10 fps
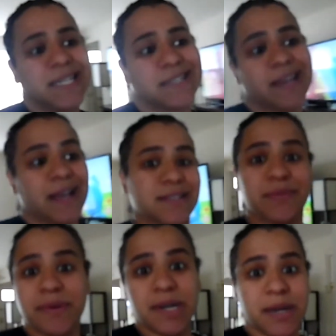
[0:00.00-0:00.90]
So yeah,
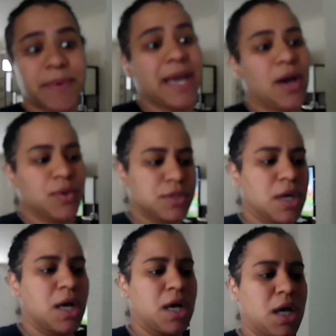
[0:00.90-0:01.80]
so we're gonna be out
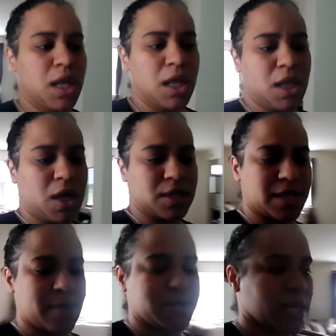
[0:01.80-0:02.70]
a
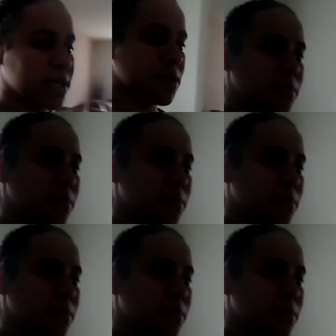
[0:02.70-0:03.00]
long time today.